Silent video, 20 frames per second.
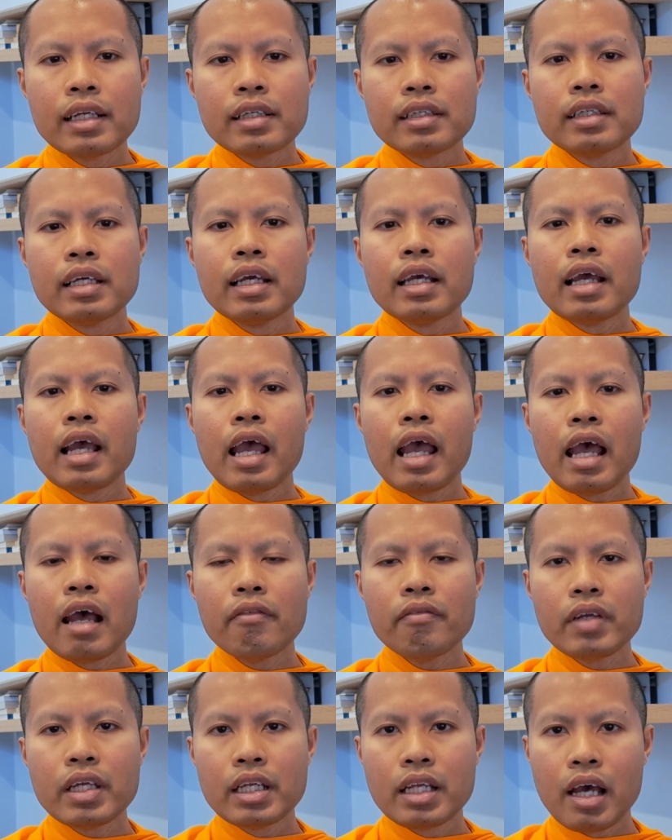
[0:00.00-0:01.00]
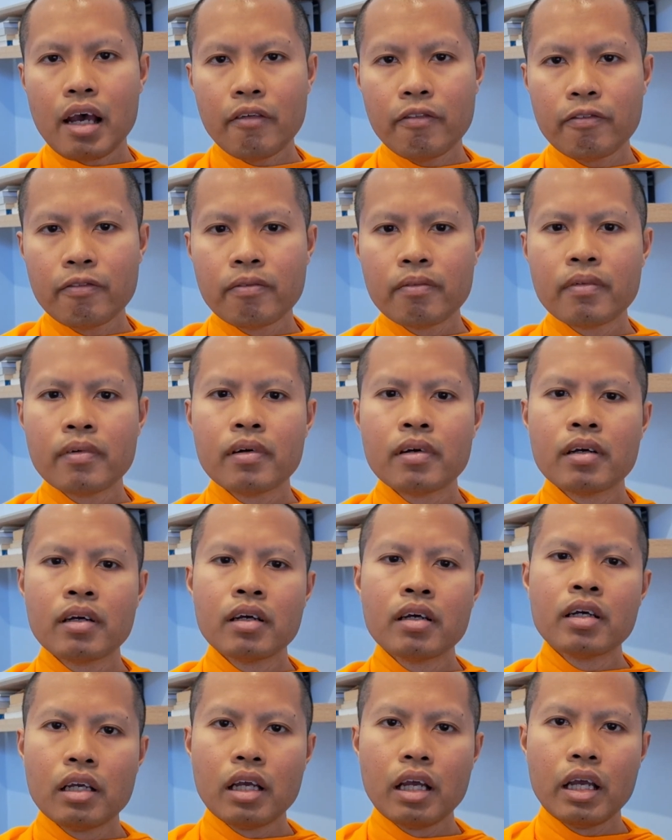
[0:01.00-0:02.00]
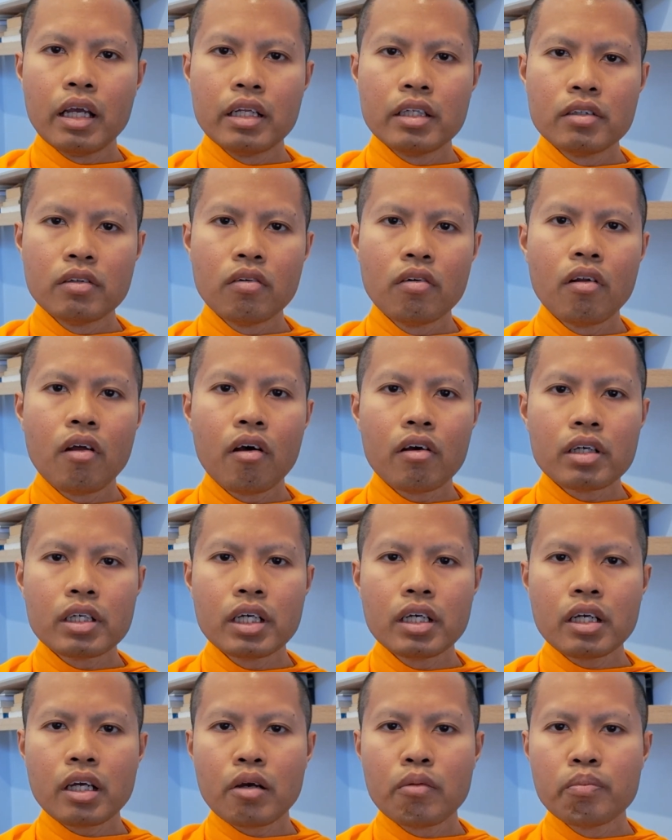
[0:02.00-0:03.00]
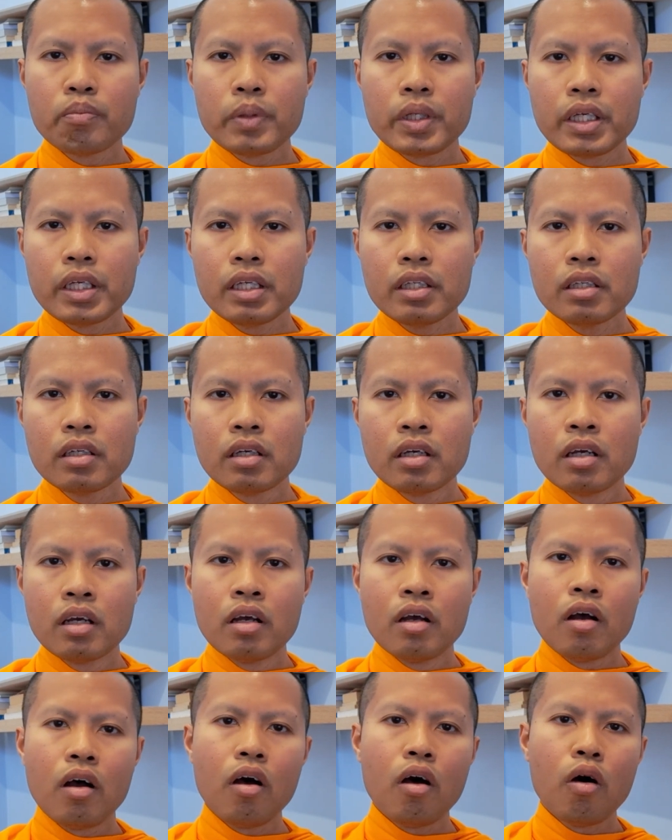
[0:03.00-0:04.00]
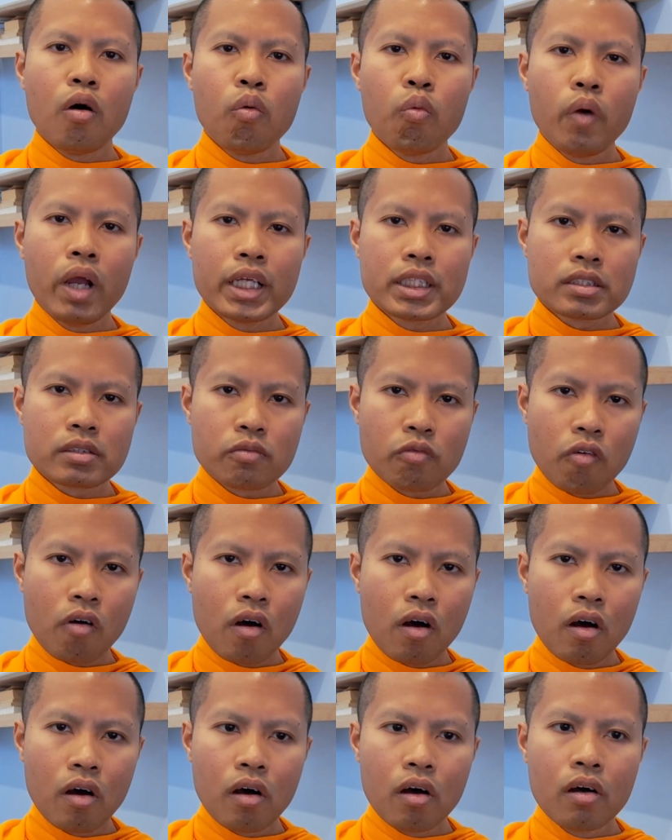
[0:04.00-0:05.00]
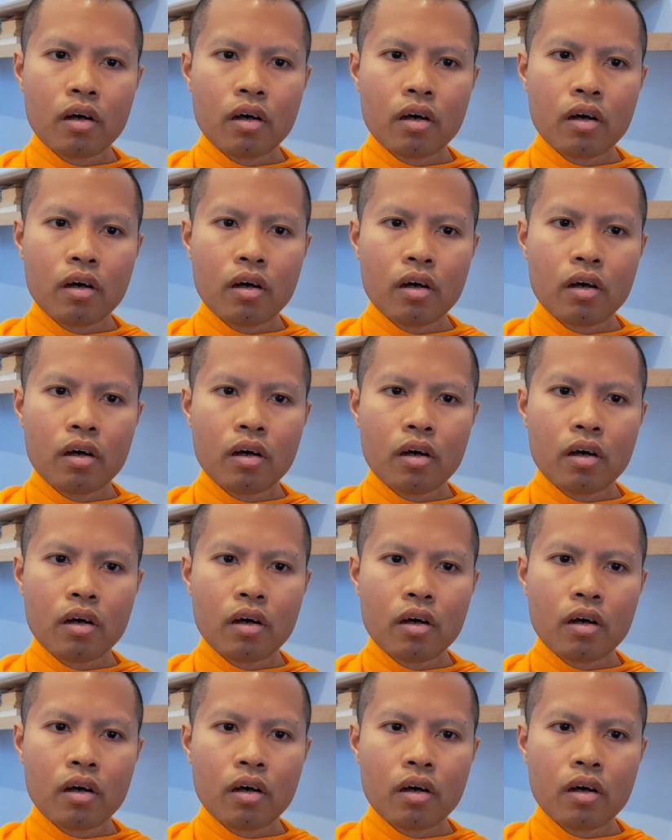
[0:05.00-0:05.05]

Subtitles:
they have enough and no longer compete or wage war,